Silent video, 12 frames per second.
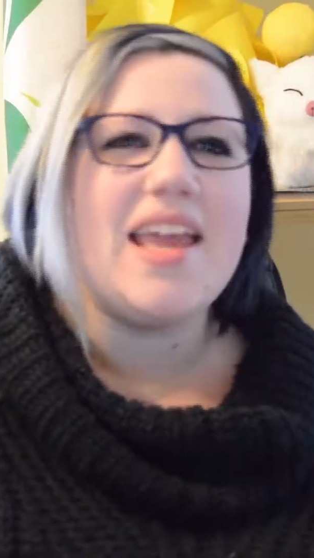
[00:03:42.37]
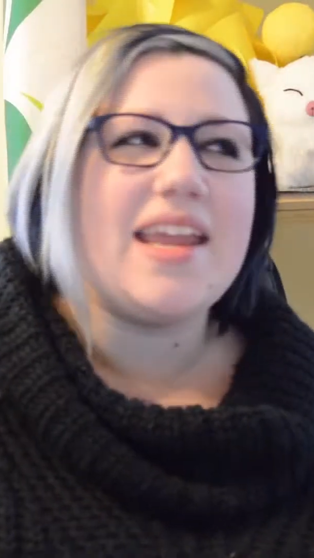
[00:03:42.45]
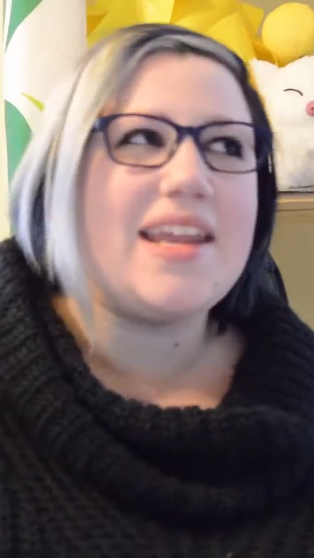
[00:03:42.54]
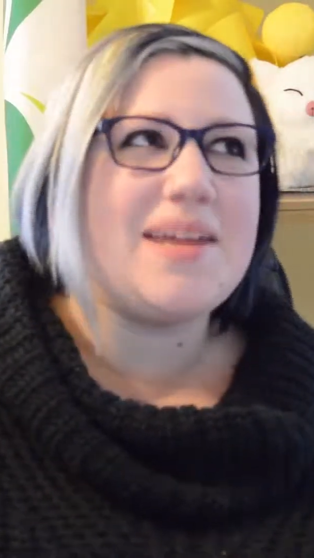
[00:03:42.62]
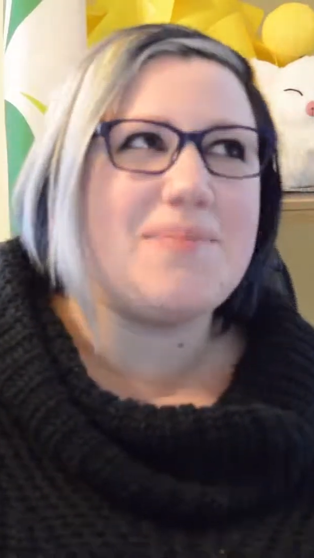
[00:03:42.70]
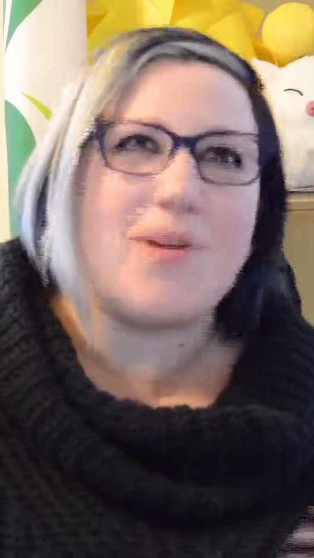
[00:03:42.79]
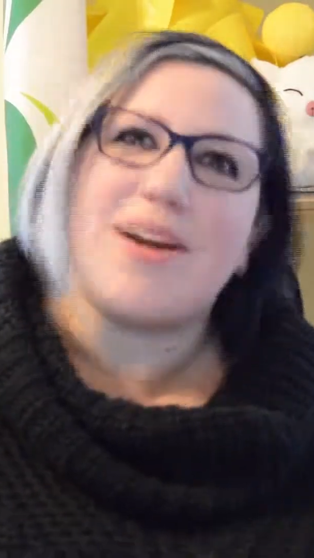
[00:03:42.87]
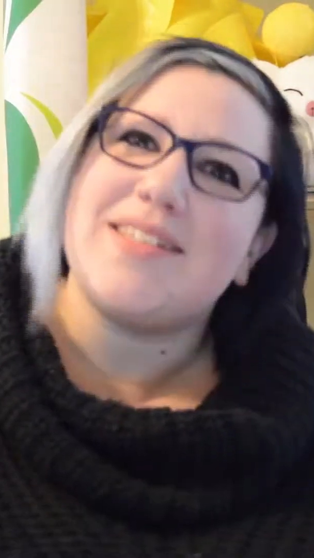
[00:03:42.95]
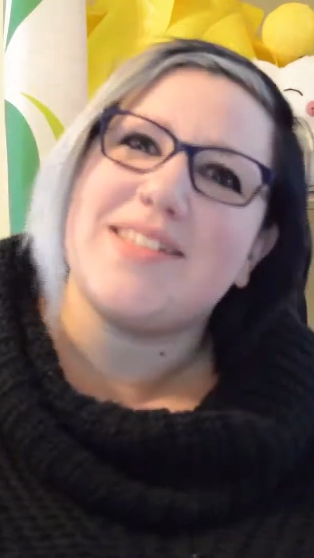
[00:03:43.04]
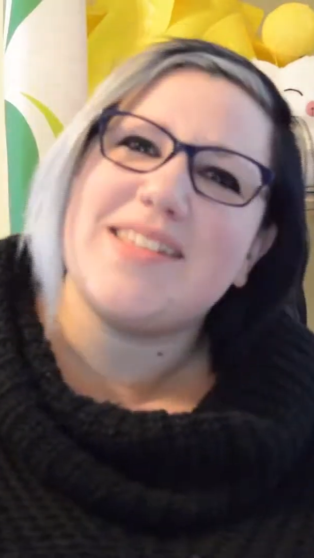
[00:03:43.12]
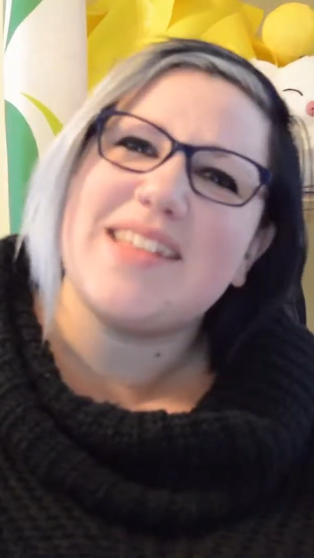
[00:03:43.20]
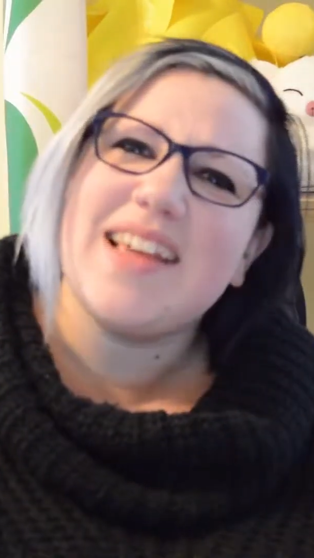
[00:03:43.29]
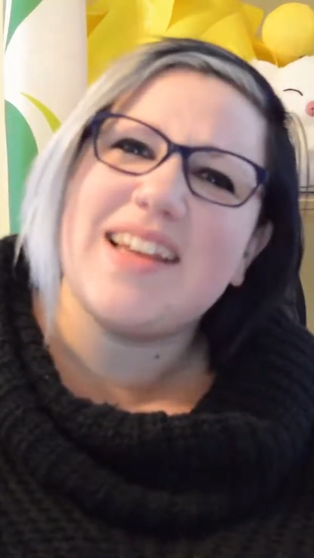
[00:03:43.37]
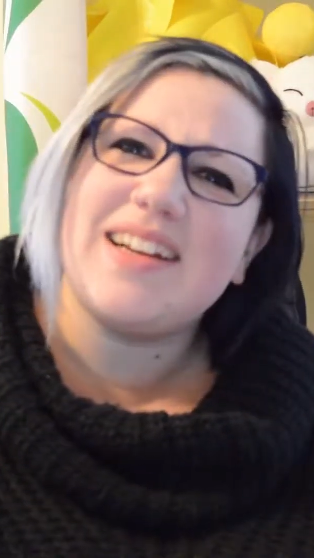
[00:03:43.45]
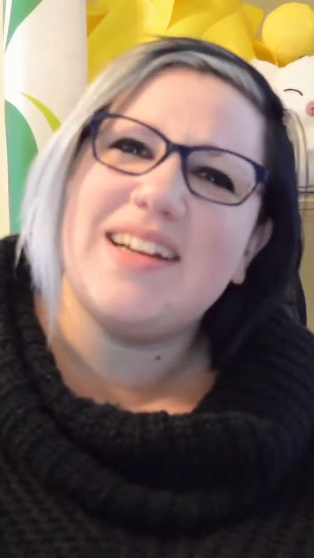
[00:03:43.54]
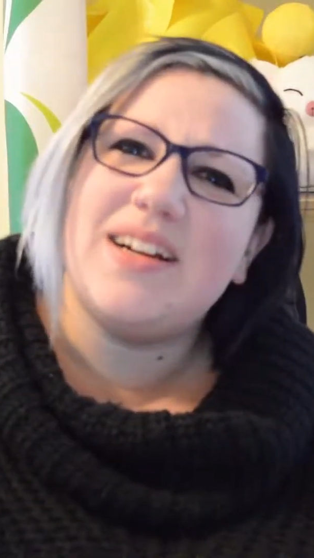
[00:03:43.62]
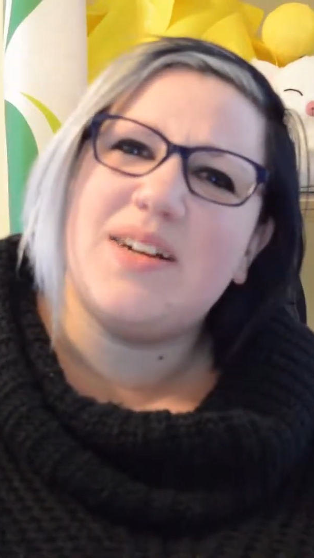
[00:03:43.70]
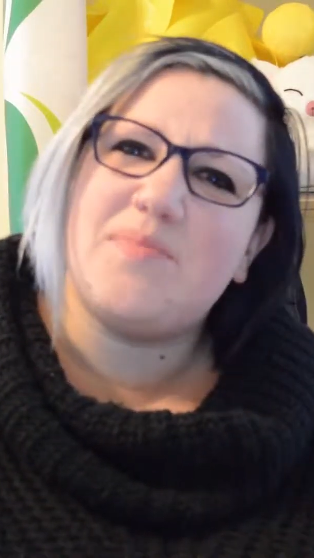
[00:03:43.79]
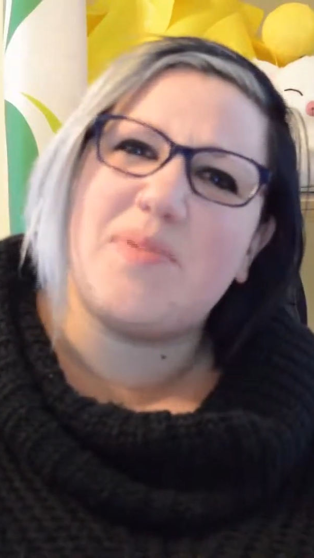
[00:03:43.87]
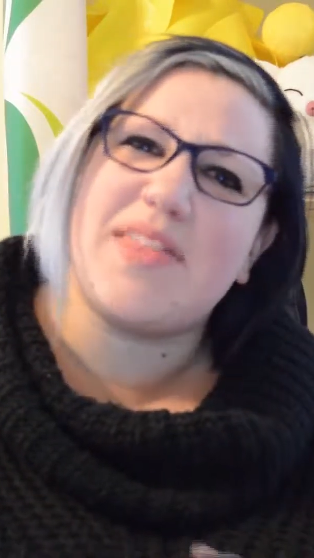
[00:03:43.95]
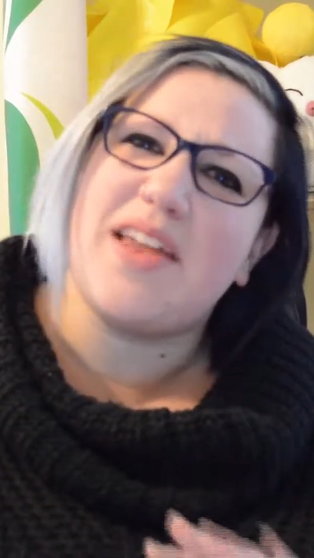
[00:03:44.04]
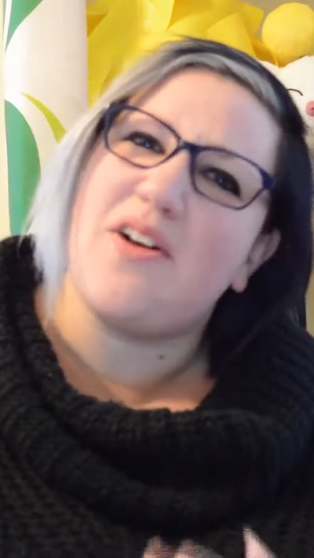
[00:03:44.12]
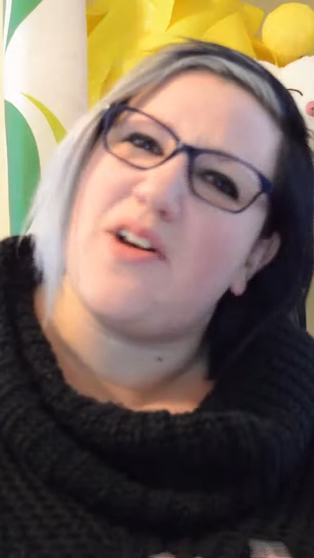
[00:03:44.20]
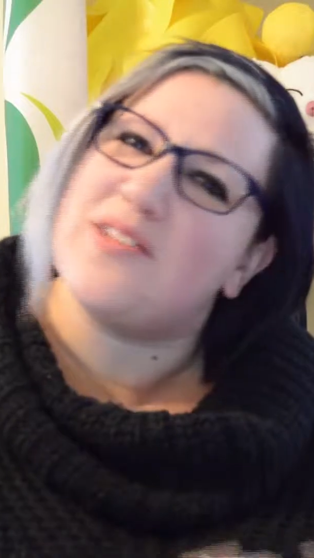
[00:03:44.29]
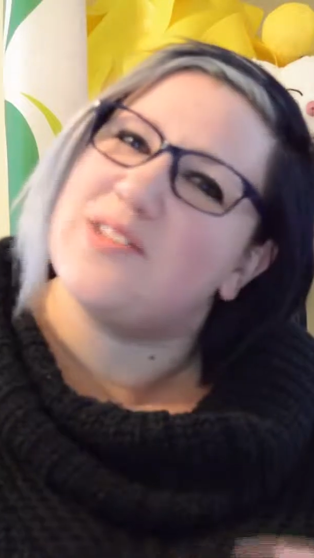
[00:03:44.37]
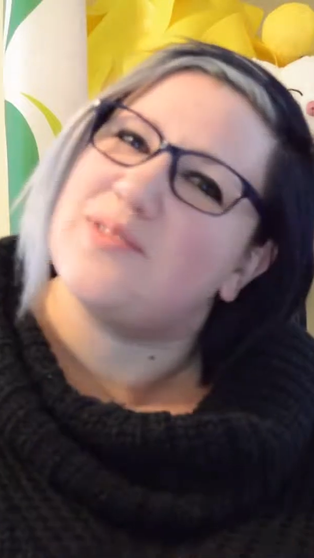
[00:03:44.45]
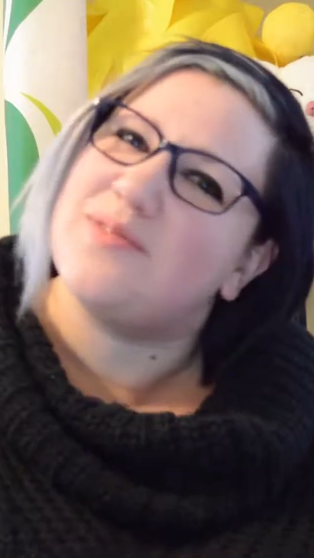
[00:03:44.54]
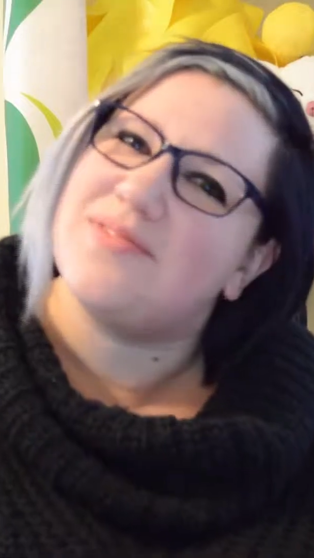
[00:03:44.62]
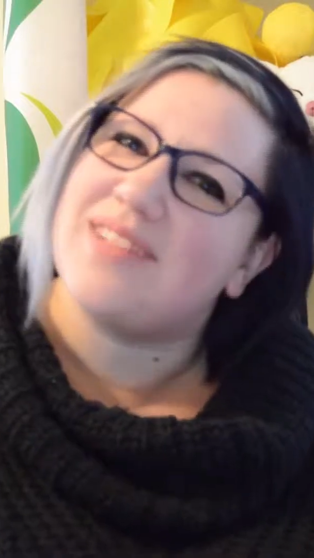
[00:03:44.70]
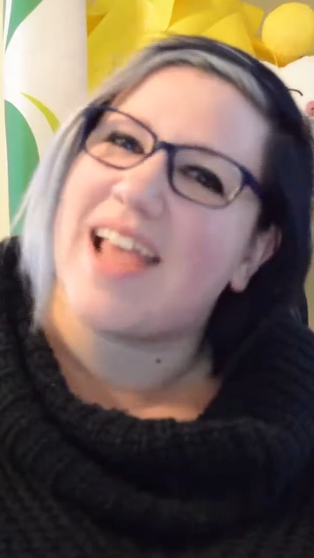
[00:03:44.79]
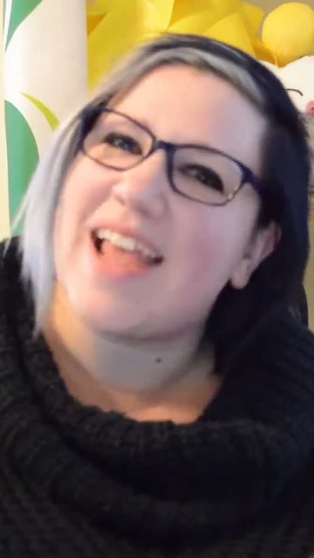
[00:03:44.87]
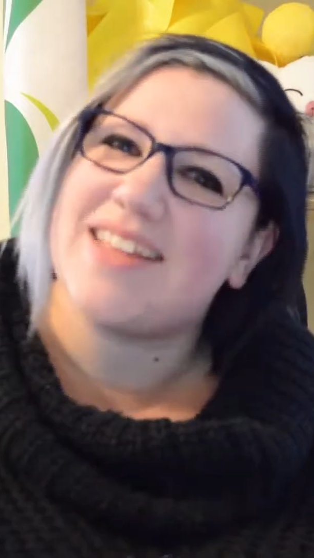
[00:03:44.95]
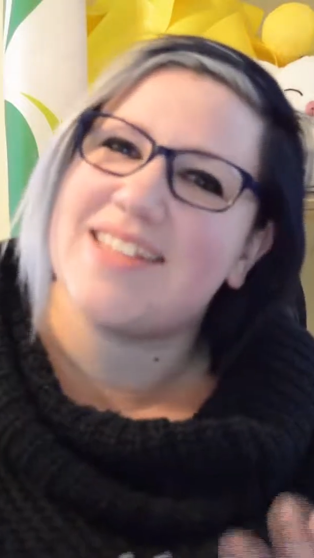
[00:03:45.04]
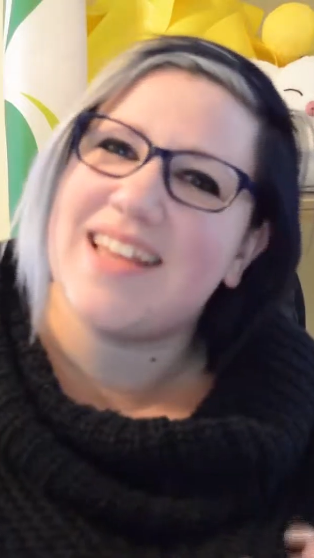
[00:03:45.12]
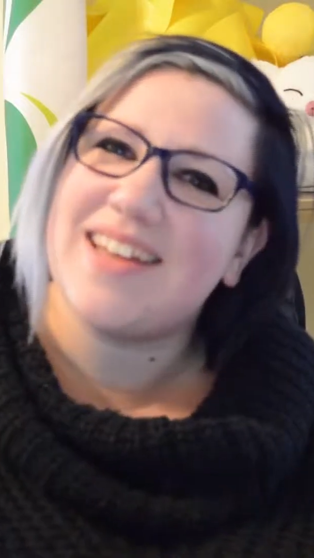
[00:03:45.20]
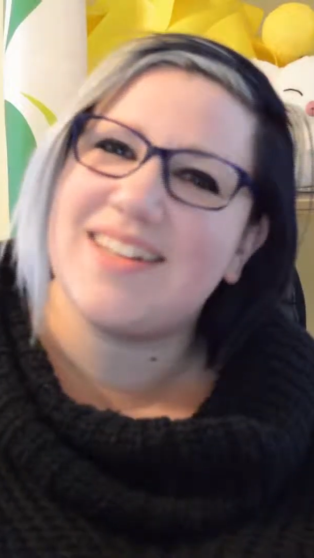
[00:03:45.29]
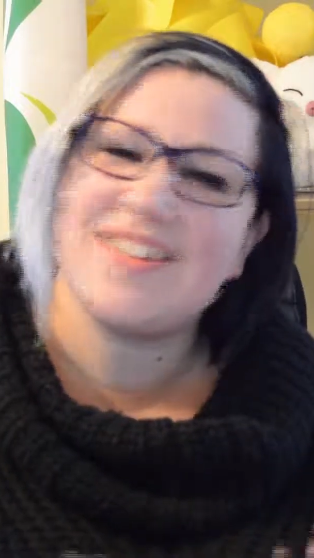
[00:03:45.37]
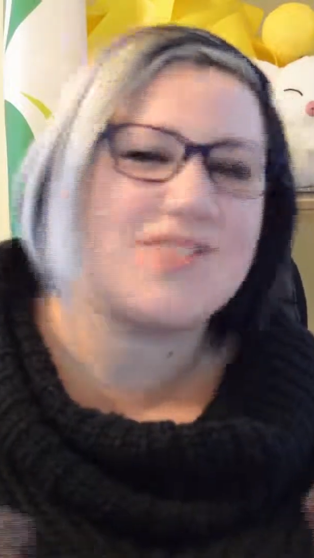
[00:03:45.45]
It embraces it, but then also hates it.